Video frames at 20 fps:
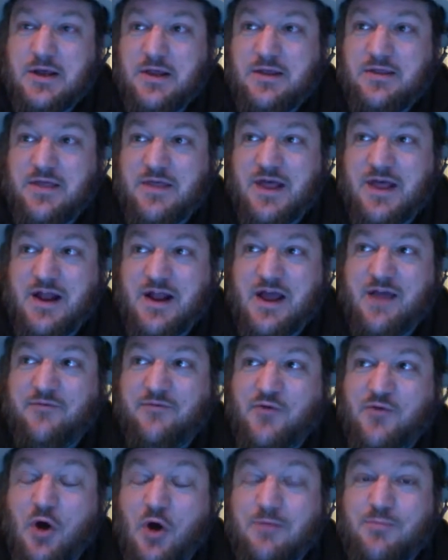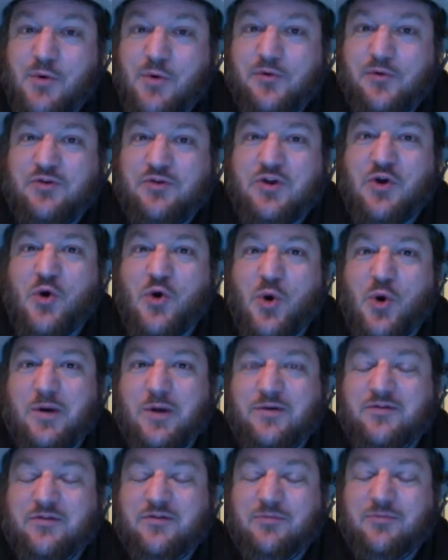that I have gone mostly
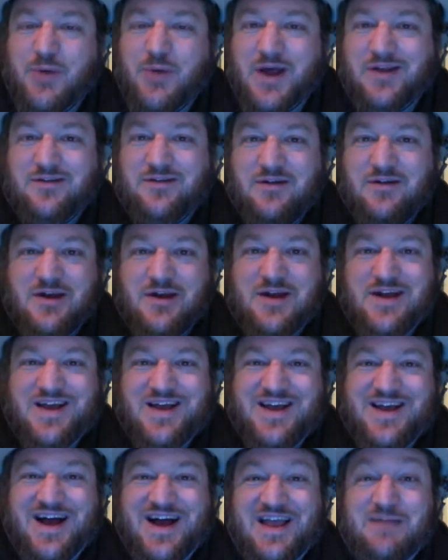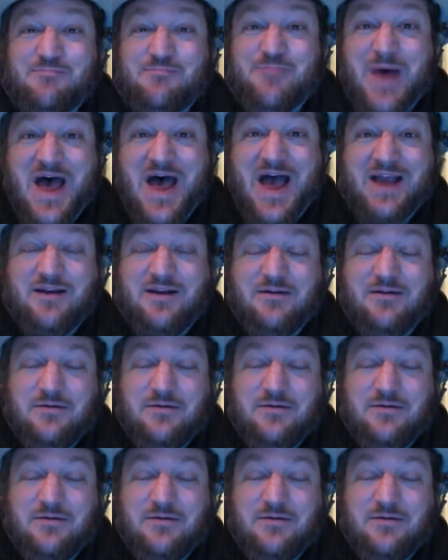hoarse. But I am back